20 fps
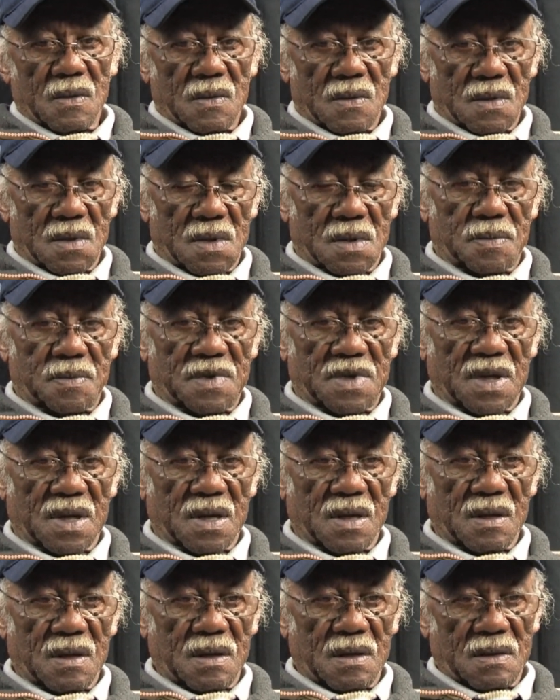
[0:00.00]
this
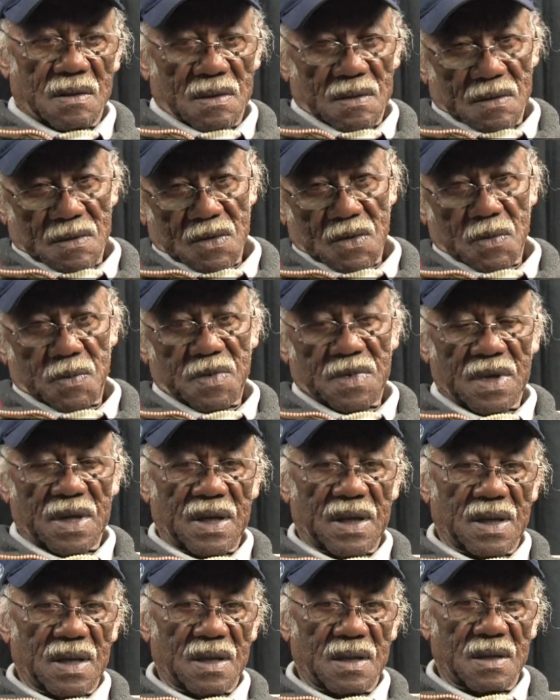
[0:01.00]
particular group
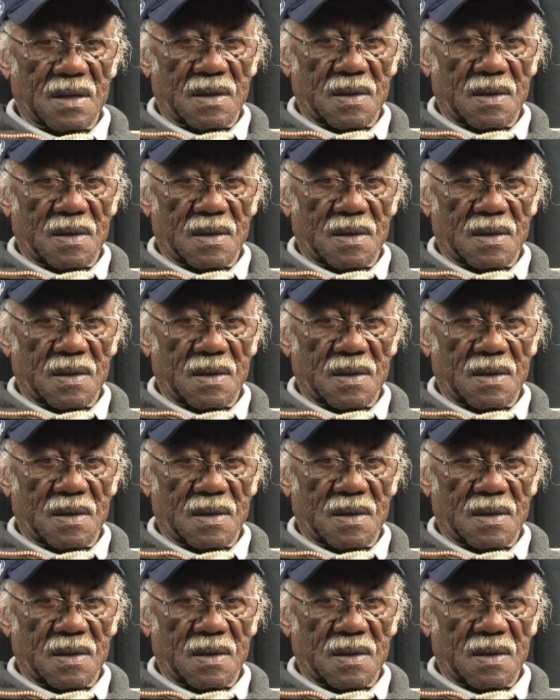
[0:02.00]
together.